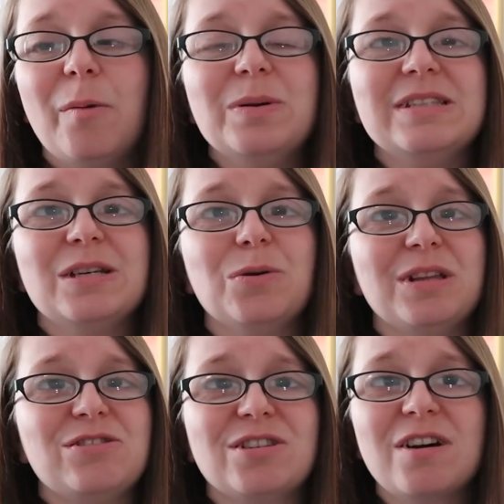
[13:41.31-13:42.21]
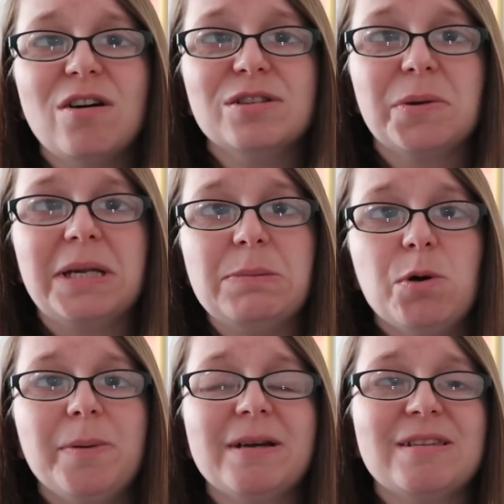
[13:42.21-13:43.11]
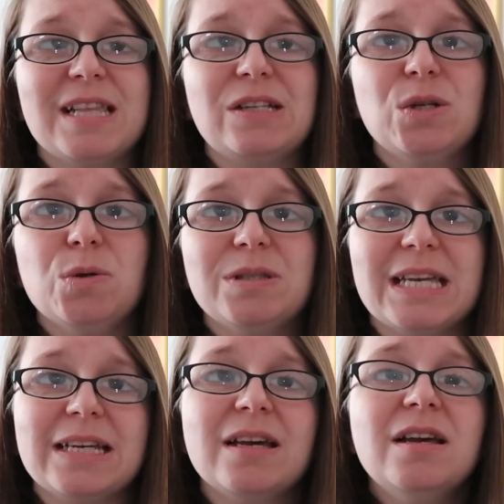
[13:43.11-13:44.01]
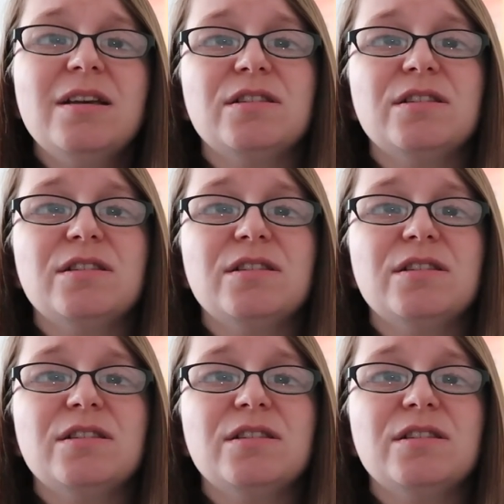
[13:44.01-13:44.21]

up until they just can't do it anymore because they're too sick.